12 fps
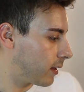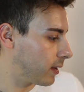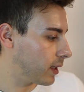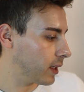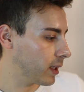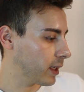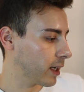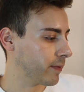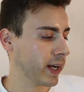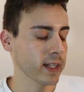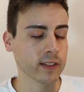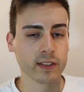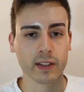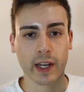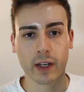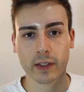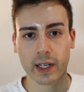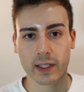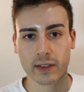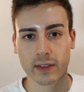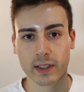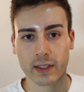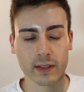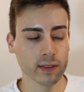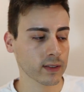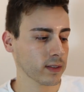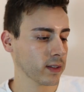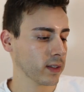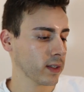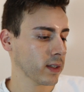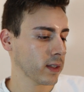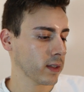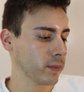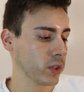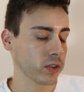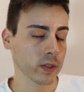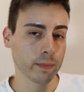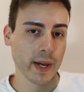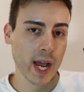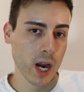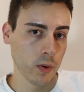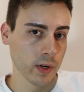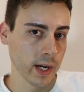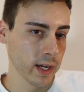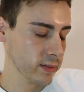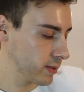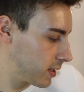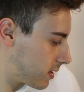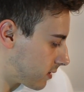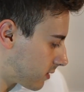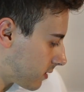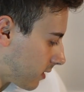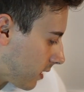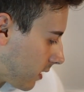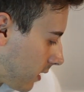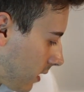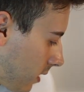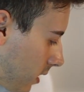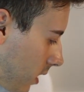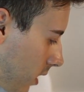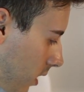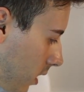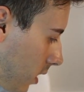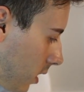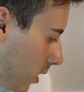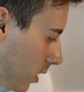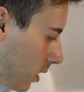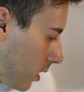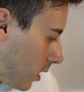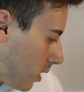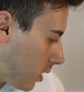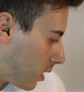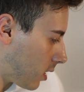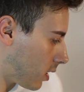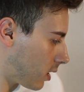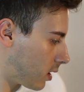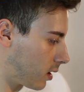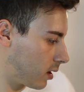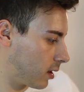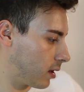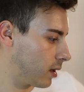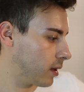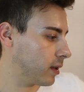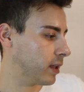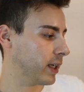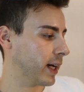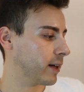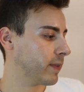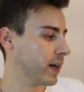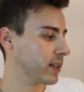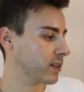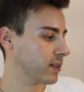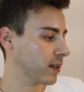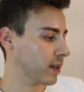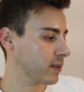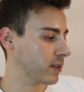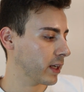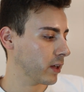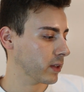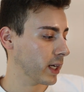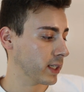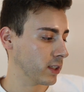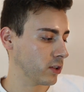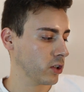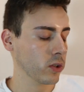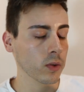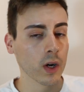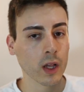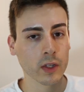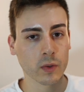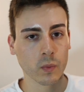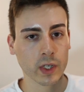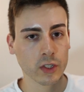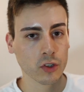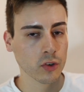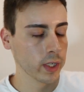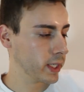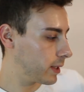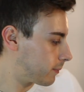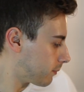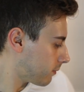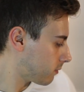the Advanced Snail ninety-six Mucin Power Essence, and then the Advanced Snail ninety-two All In One Cream,